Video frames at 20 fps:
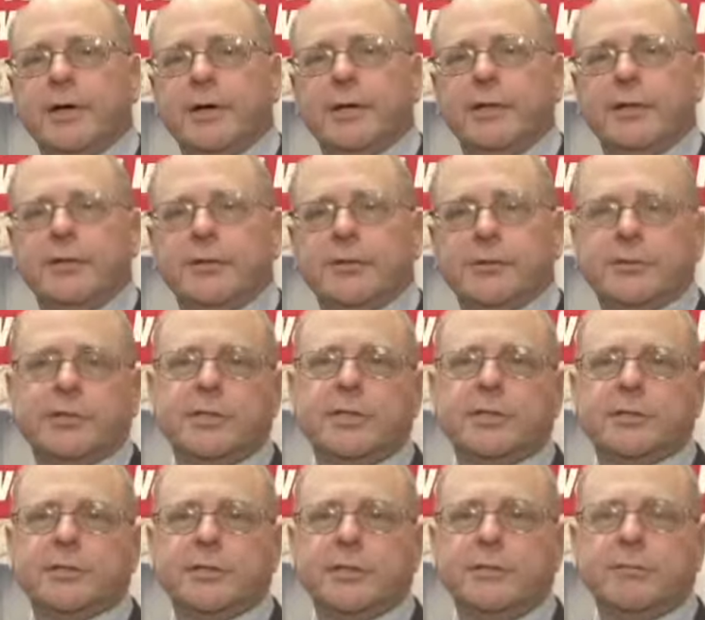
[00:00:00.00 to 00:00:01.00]
providing the
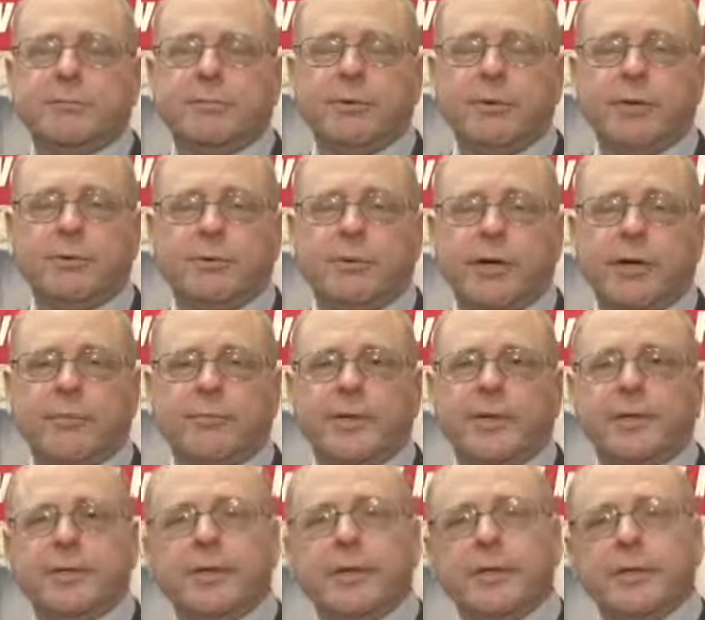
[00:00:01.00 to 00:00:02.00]
CNC
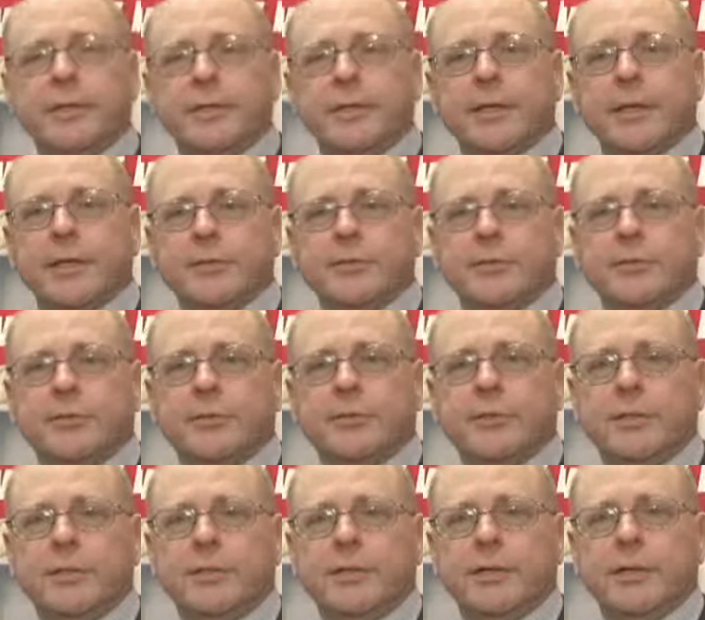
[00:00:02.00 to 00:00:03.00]
programming down
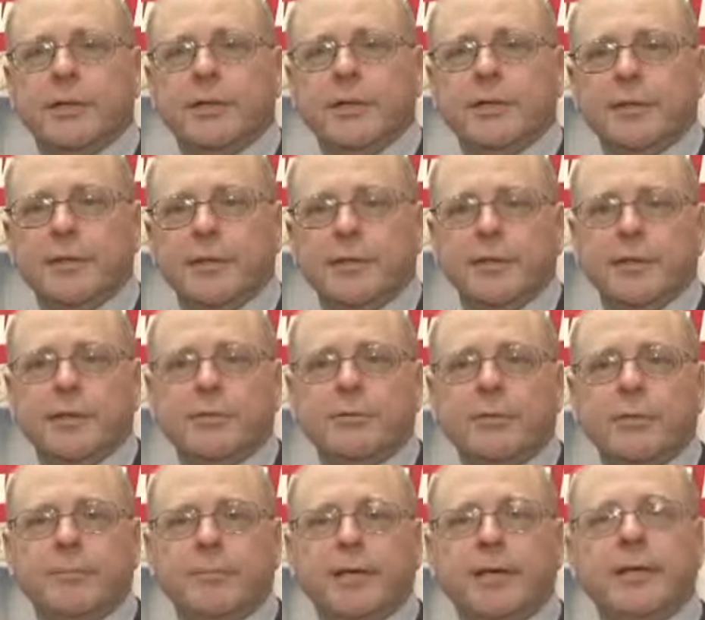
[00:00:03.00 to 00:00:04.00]
to the
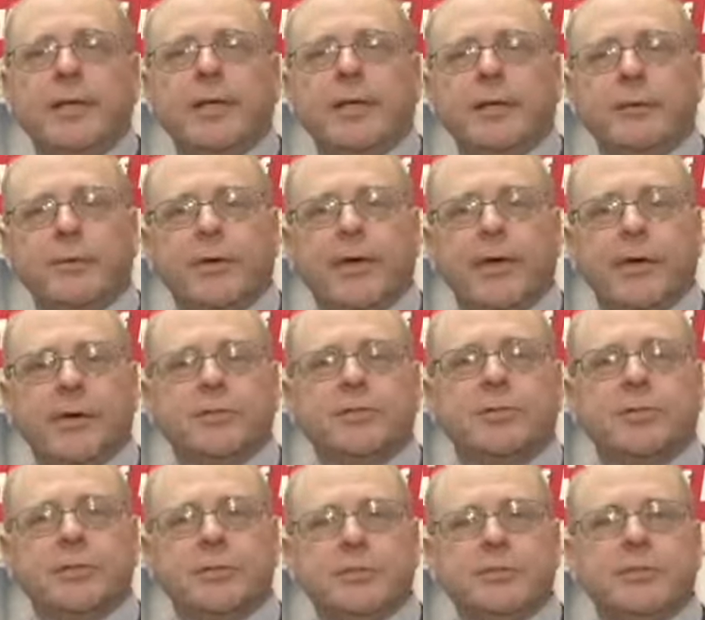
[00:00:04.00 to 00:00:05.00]
equipment. We
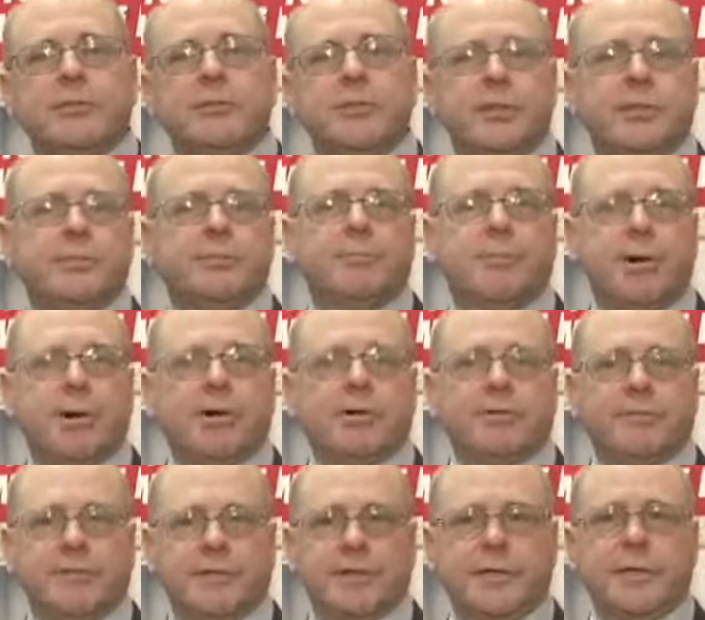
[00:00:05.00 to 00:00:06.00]
actually do these
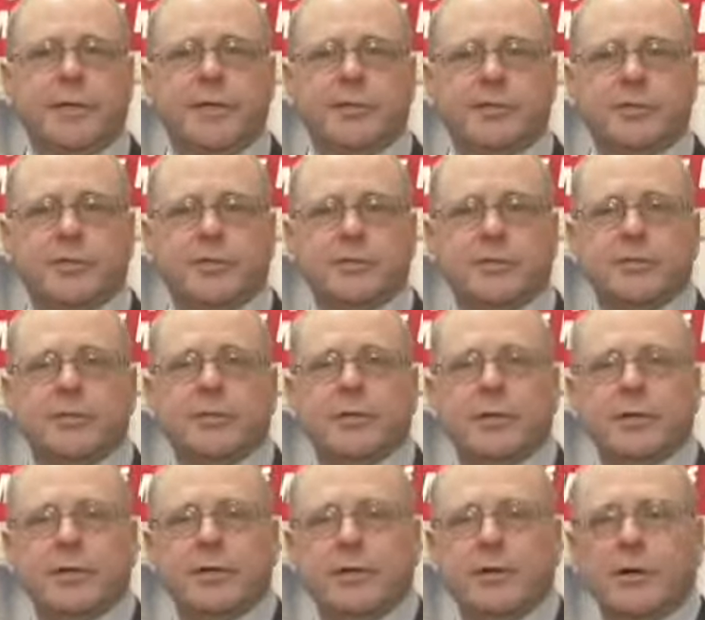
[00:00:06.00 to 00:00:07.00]
modifications
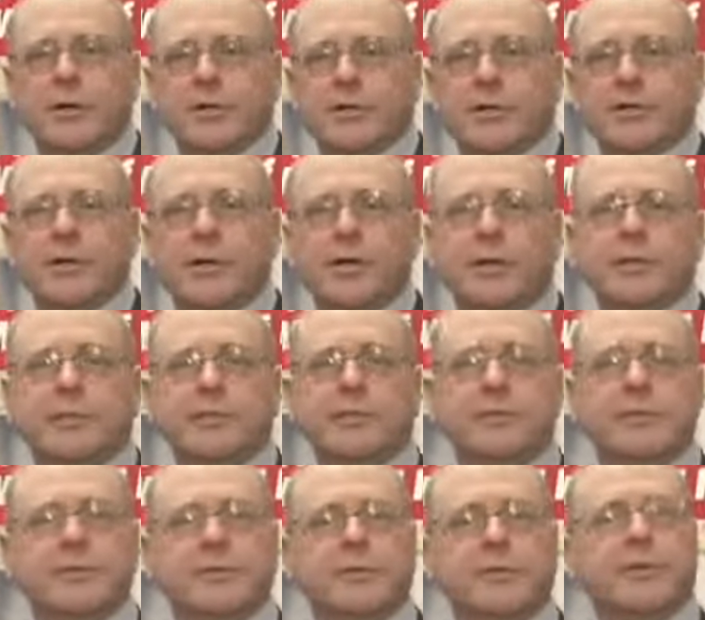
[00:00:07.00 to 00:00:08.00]
on site
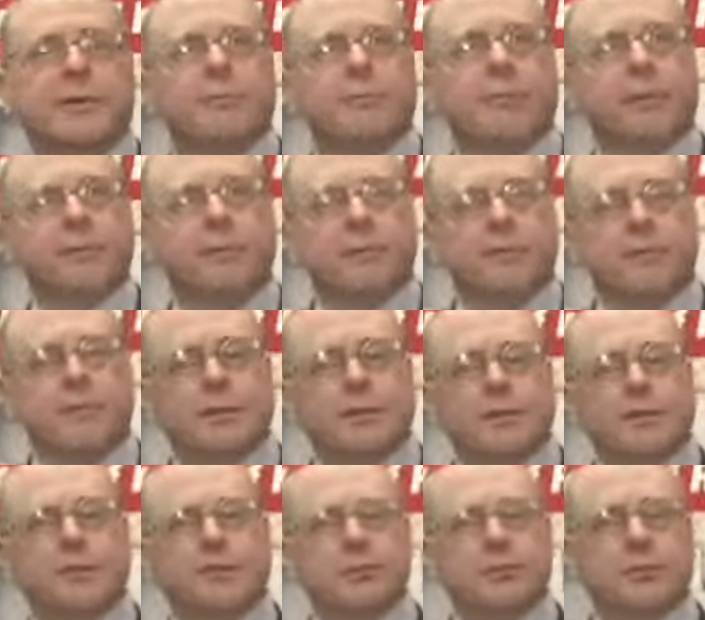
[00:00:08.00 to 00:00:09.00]
so that when the
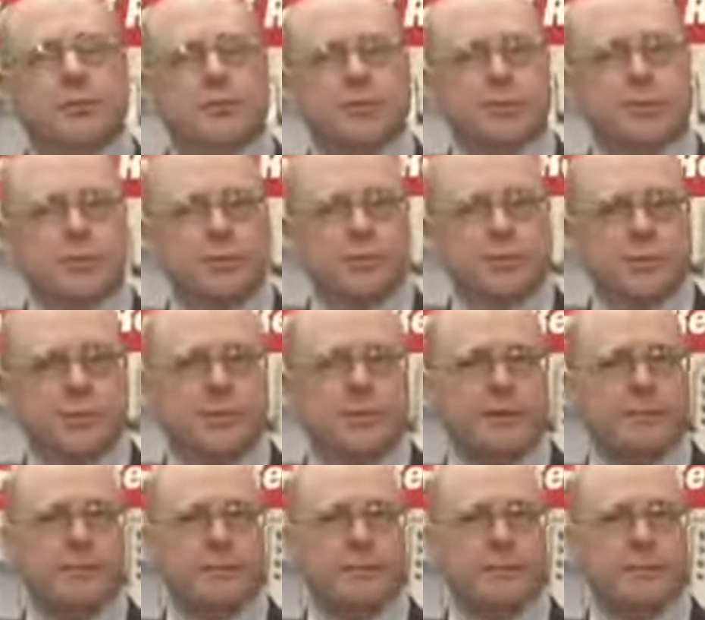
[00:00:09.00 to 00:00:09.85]
enclosure shows